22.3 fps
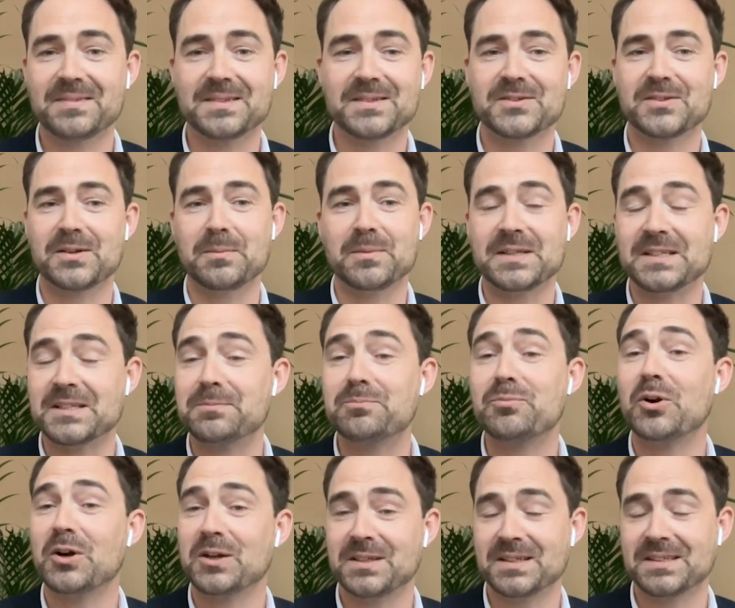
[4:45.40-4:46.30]
some of these
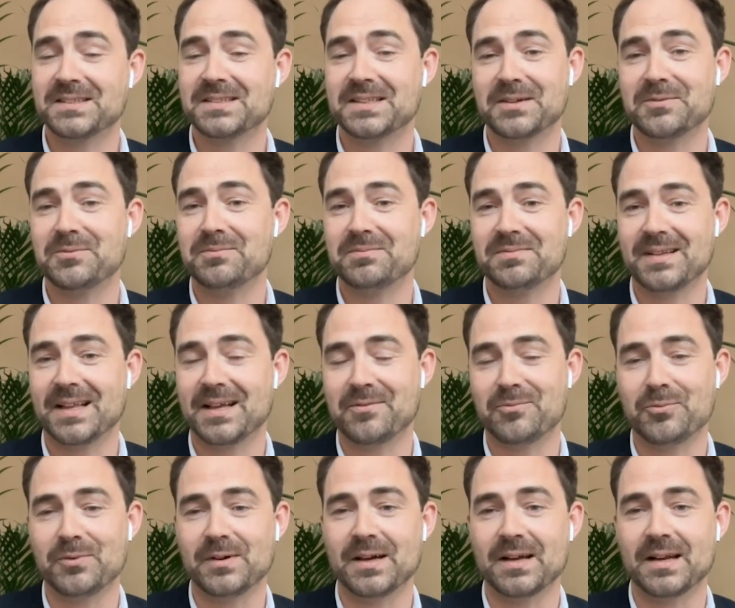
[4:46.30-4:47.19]
projects
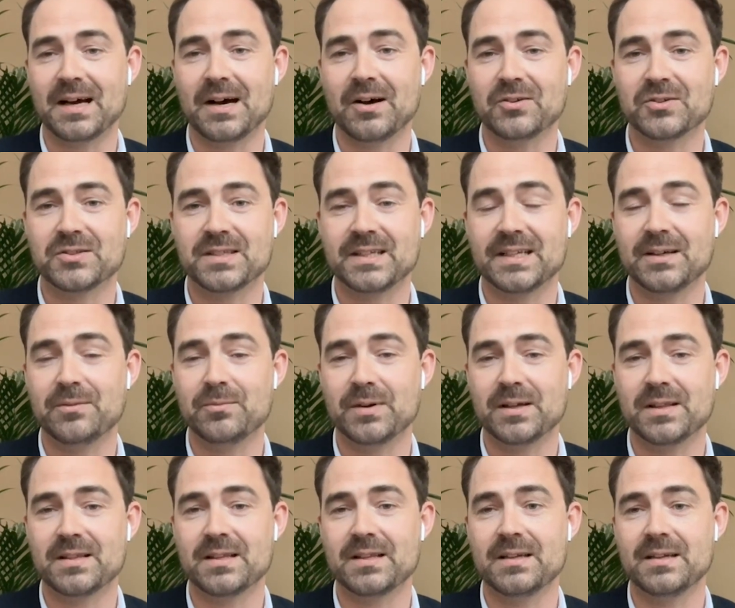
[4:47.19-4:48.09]
that we are now sitting
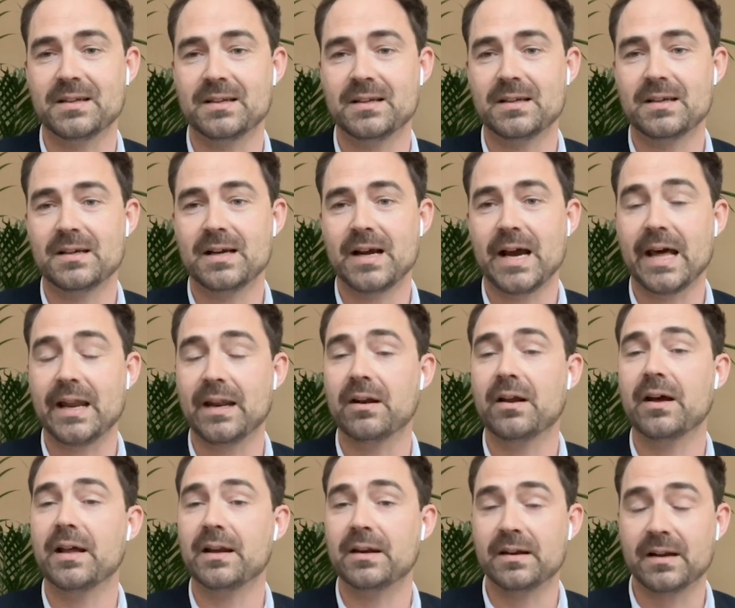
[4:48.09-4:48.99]
with and
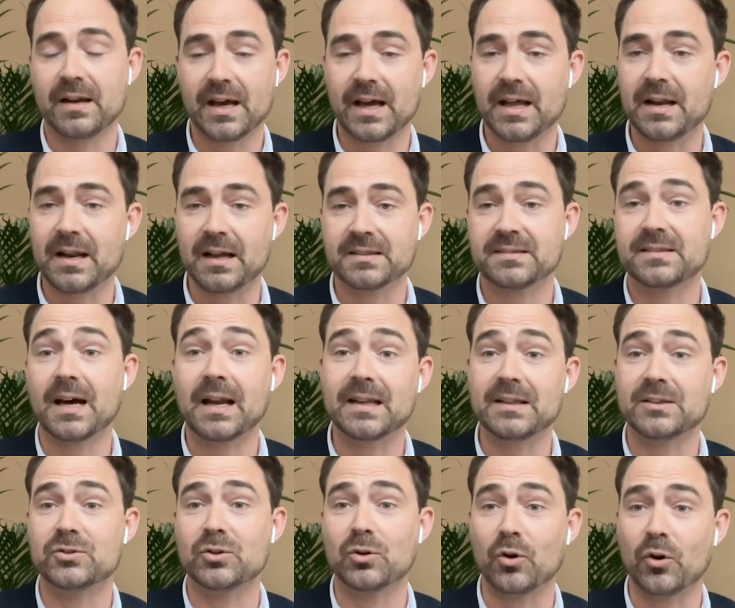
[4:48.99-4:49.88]
are
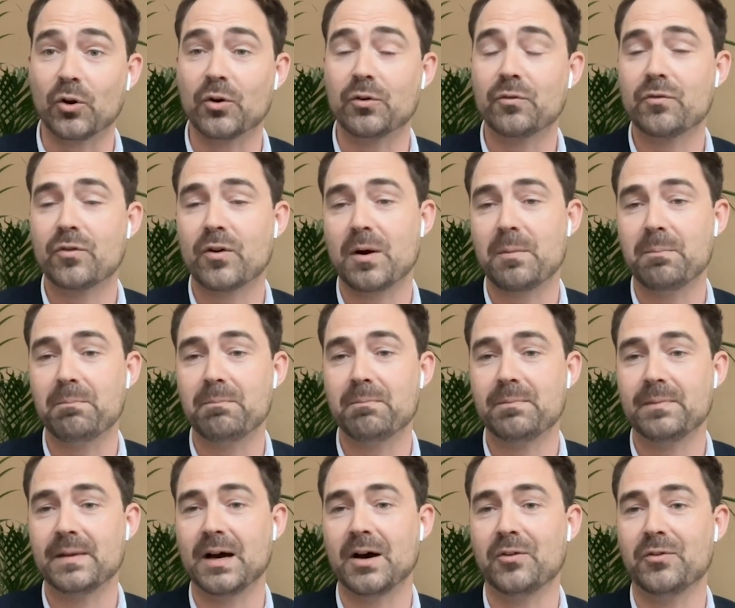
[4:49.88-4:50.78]
starting to learn from
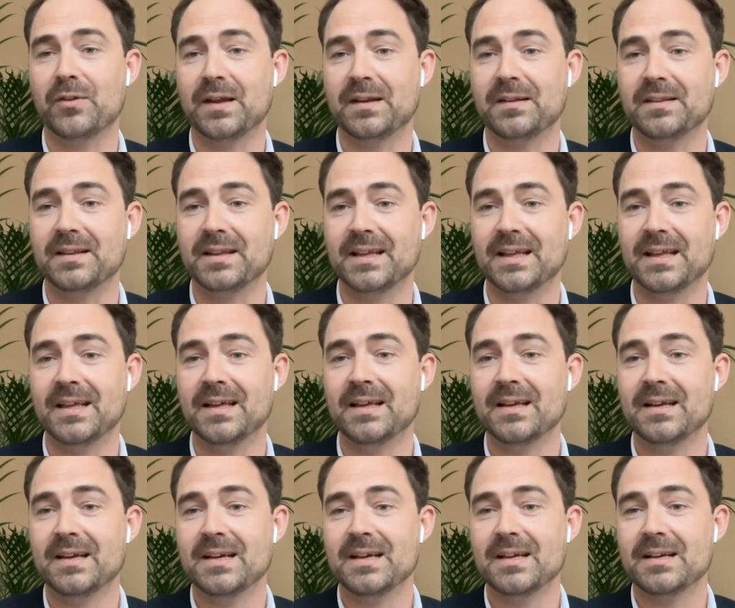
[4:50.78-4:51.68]
now that
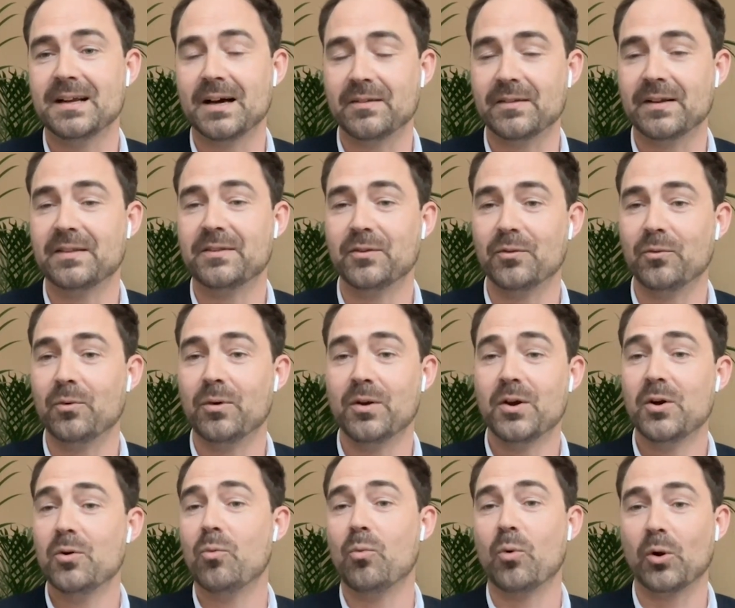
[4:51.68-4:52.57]
the
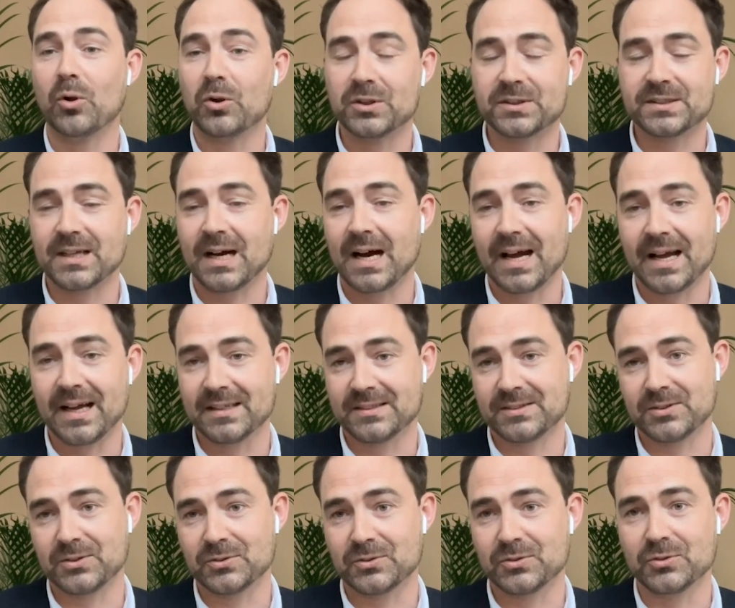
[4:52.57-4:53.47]
world's eye
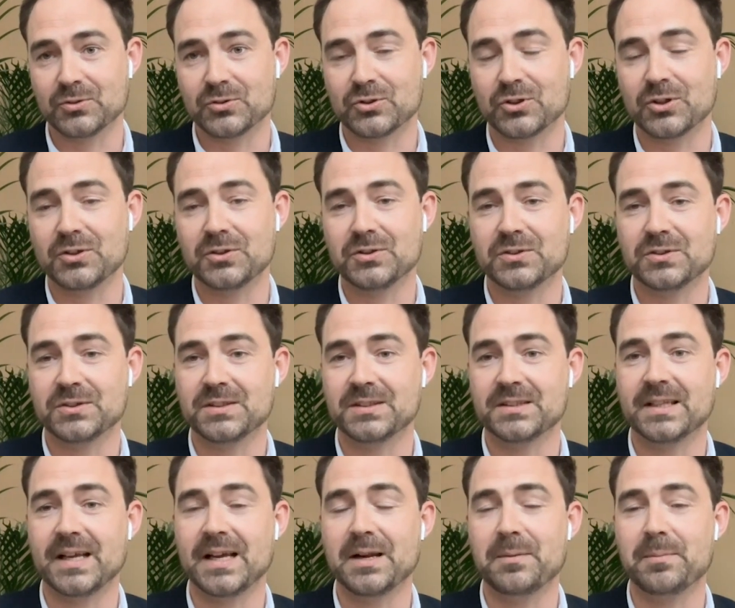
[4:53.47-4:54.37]
has also turned to
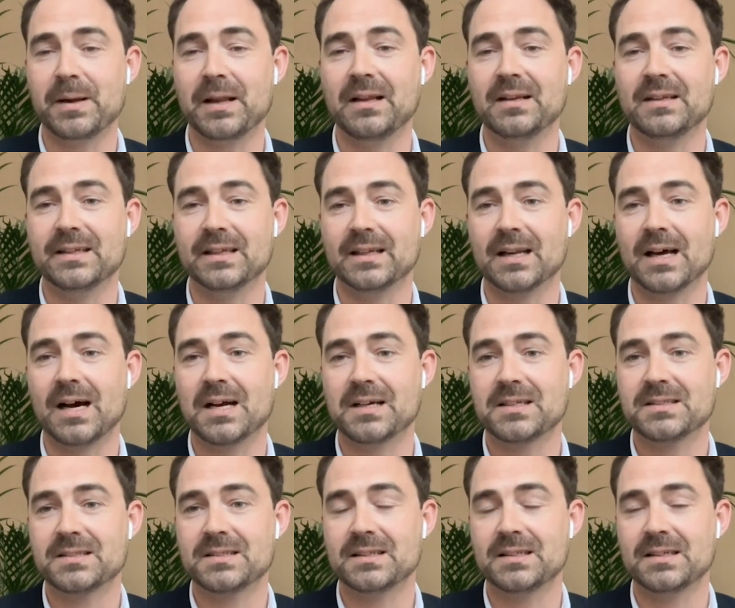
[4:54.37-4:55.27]
sustainability at
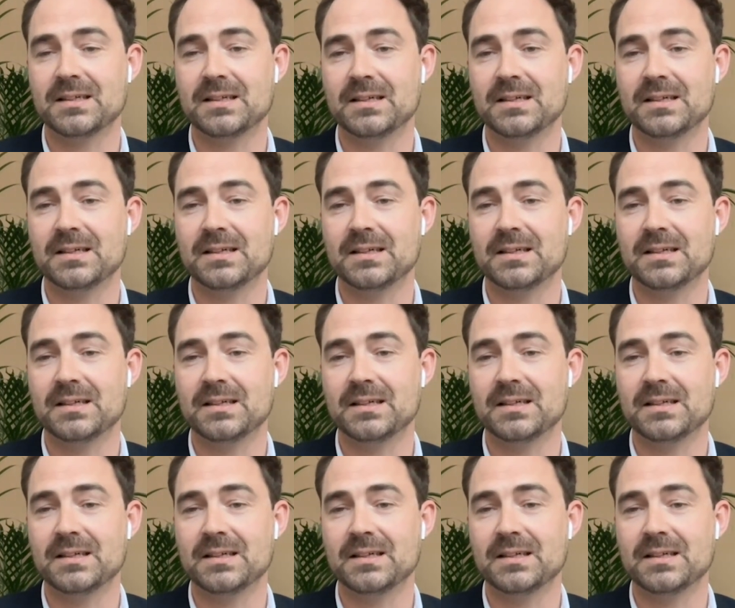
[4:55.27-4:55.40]
large.